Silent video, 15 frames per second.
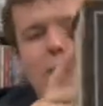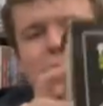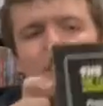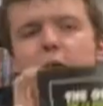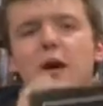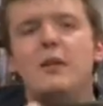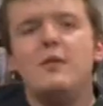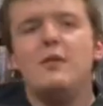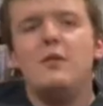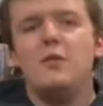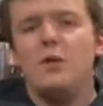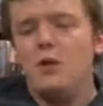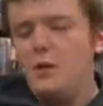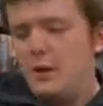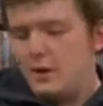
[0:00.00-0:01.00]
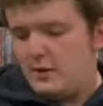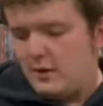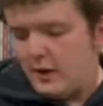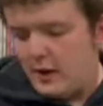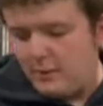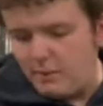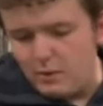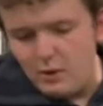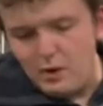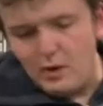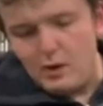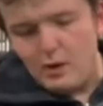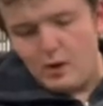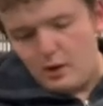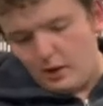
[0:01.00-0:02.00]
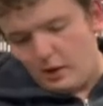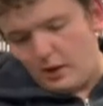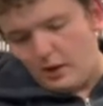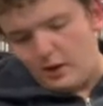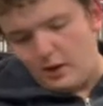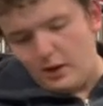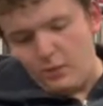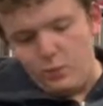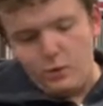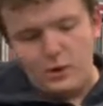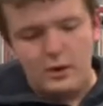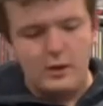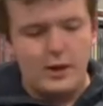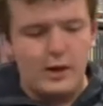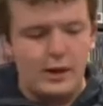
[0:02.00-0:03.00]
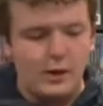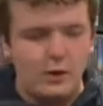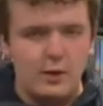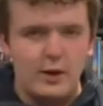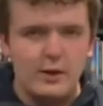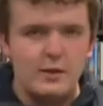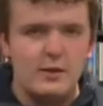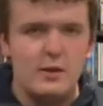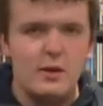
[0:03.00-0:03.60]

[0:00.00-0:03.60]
I've had this for a long time, and I'm really glad I own it.